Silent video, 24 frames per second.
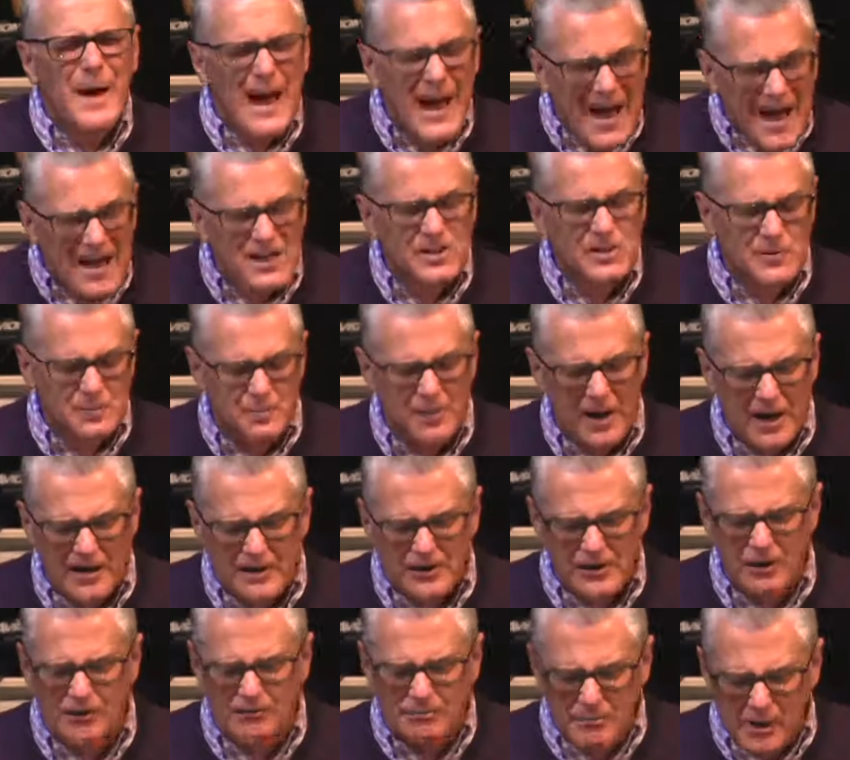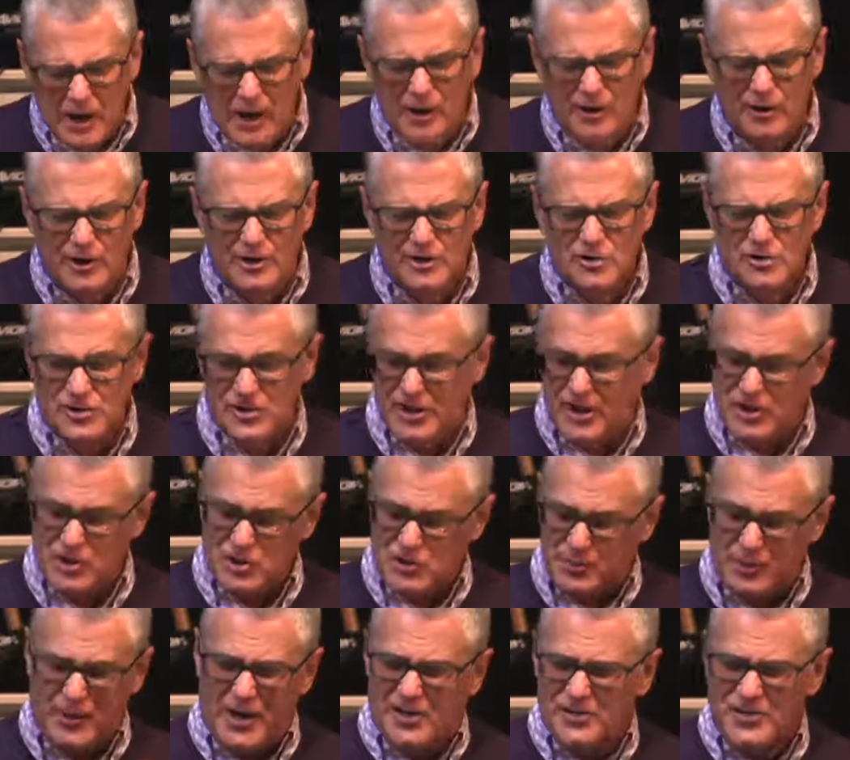aspect of marriage that is
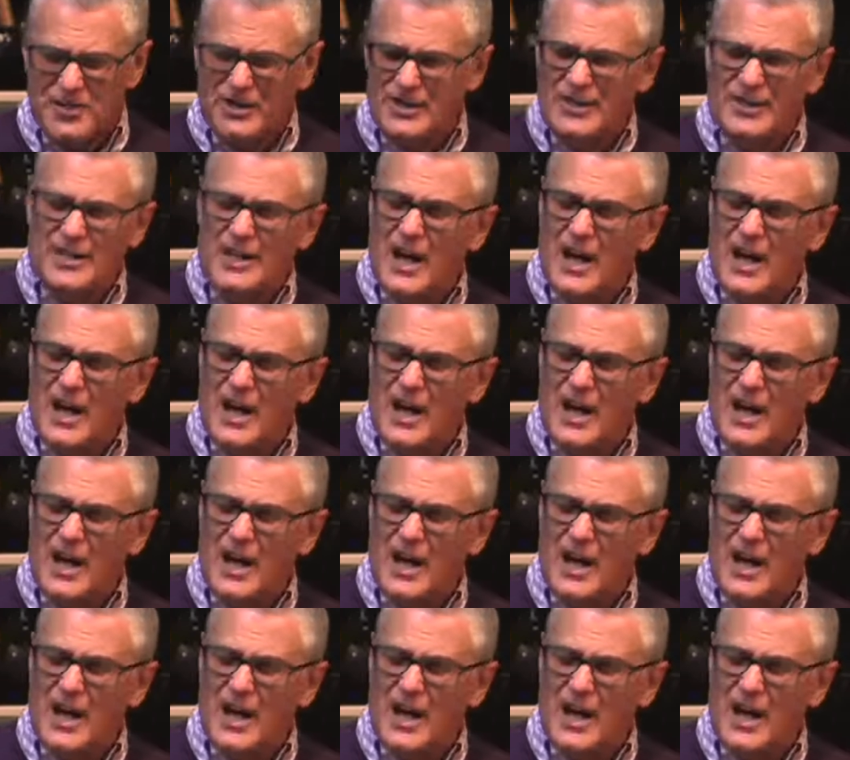presently